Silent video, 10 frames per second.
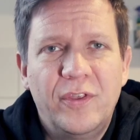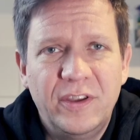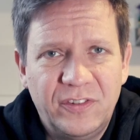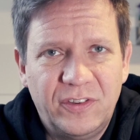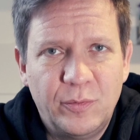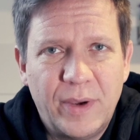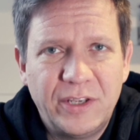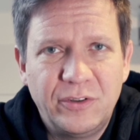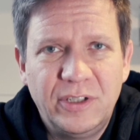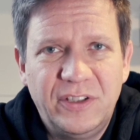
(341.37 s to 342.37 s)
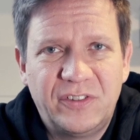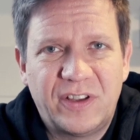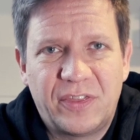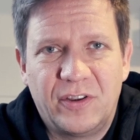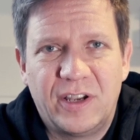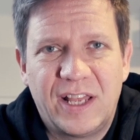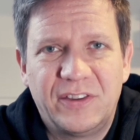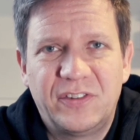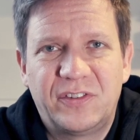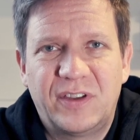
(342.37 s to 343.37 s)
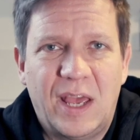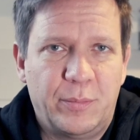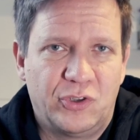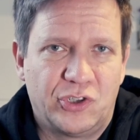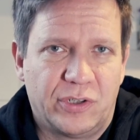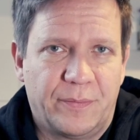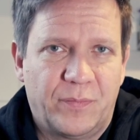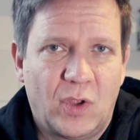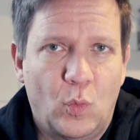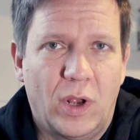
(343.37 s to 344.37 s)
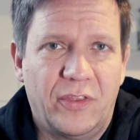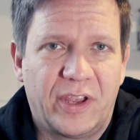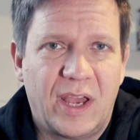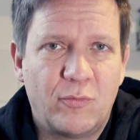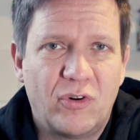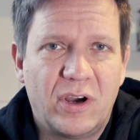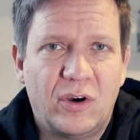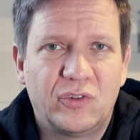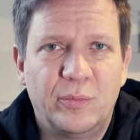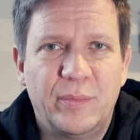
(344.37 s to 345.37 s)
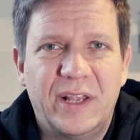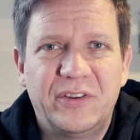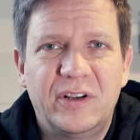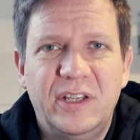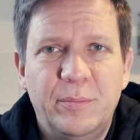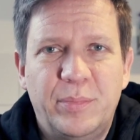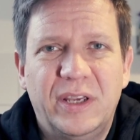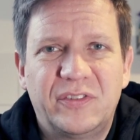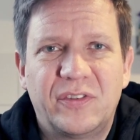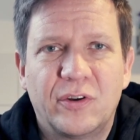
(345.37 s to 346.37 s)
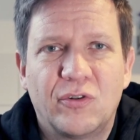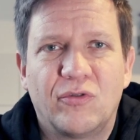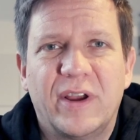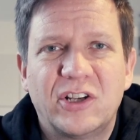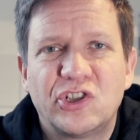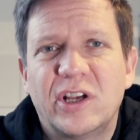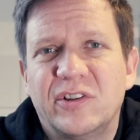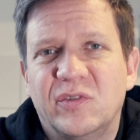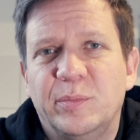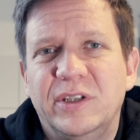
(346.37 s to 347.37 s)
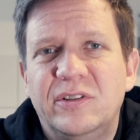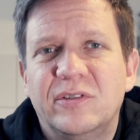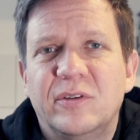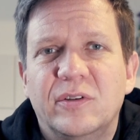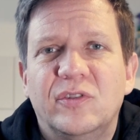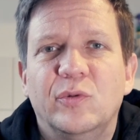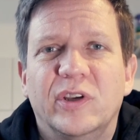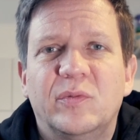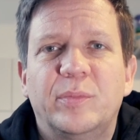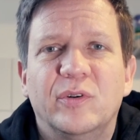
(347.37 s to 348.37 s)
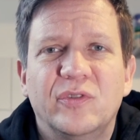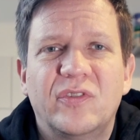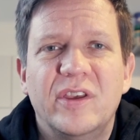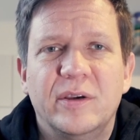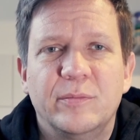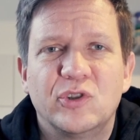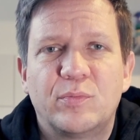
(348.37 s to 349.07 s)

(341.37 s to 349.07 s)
this you manually set the lens aperture, while the camera automatically picks the correct shutter speed to expose the image